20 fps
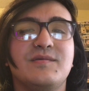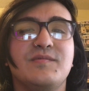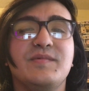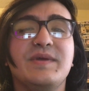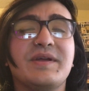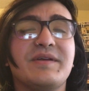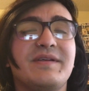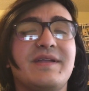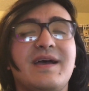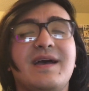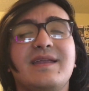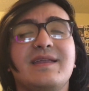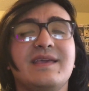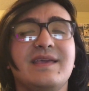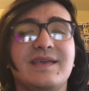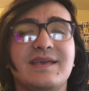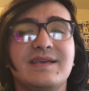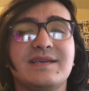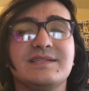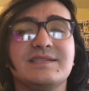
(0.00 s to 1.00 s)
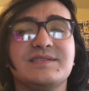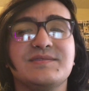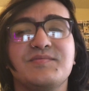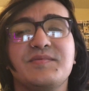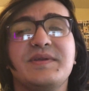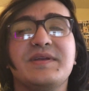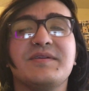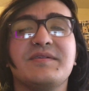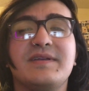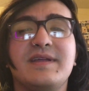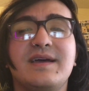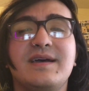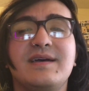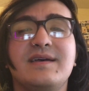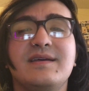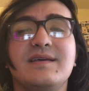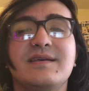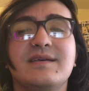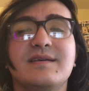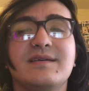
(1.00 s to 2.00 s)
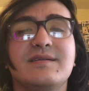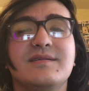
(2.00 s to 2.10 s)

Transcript: We are not it. We are not